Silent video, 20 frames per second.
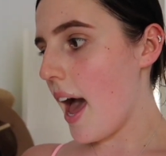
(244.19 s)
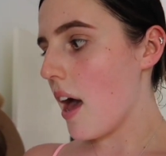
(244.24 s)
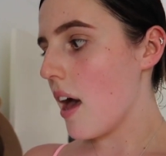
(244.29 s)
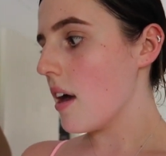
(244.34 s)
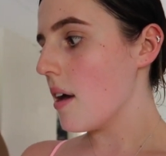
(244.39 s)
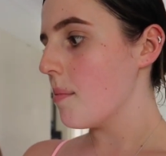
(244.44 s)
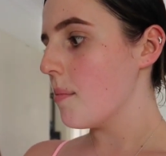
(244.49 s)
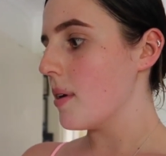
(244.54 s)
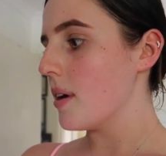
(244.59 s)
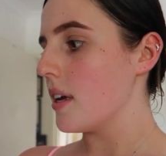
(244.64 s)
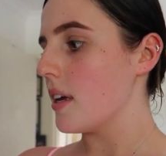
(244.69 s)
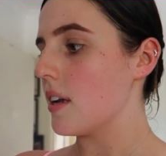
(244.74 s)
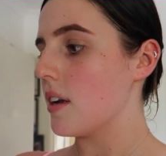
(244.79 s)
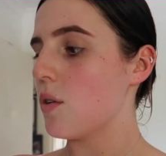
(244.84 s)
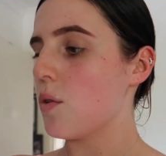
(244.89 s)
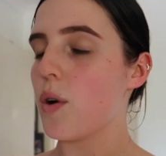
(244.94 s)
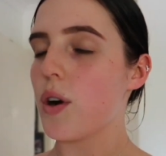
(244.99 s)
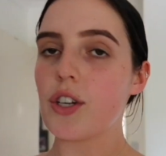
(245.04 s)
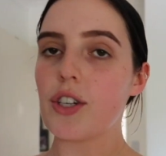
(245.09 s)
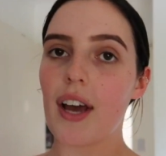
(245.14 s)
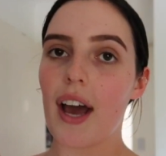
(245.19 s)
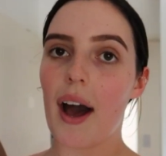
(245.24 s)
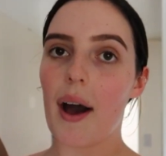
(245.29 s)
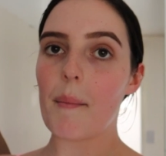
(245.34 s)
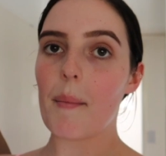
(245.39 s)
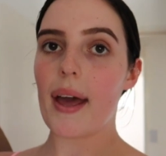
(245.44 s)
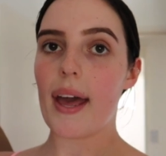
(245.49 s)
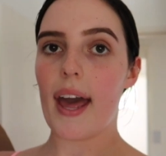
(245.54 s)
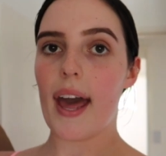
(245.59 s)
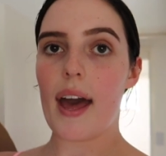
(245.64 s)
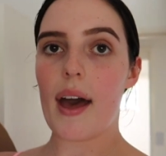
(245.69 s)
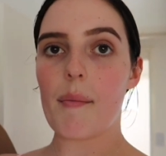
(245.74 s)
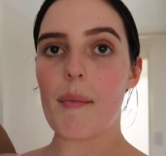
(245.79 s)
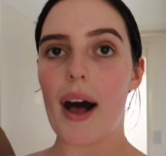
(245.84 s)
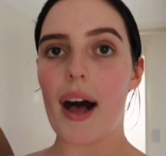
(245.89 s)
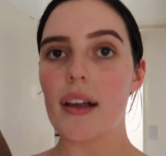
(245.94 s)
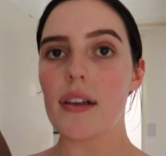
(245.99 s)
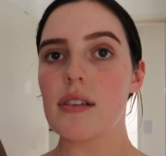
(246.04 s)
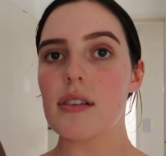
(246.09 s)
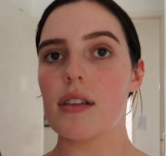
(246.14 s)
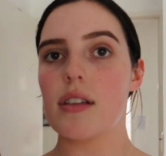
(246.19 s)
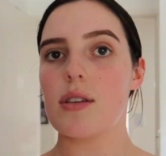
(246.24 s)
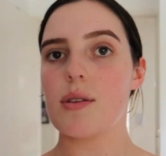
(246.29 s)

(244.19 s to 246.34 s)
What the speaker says: am gonna wash out my hair mask.